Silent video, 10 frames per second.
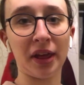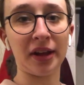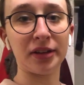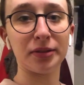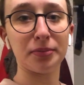
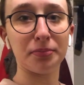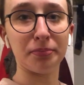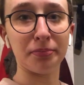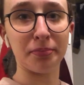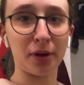like
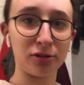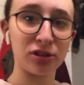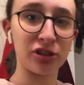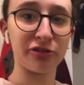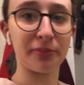
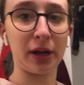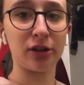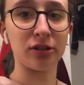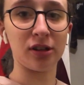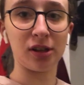most of my
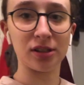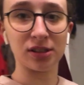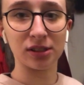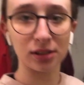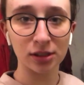
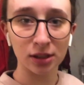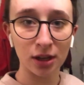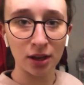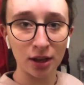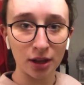closet
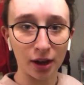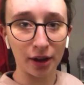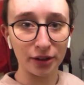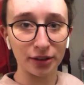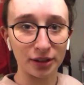
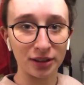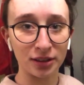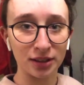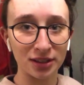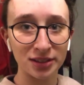other than
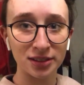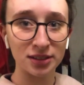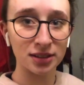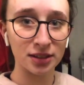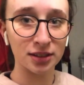
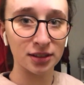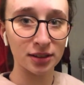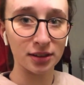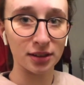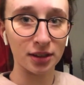this,
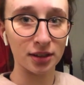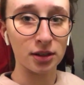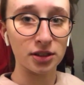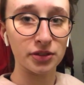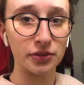this
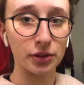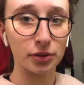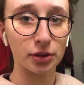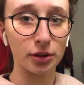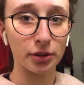these few
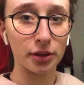little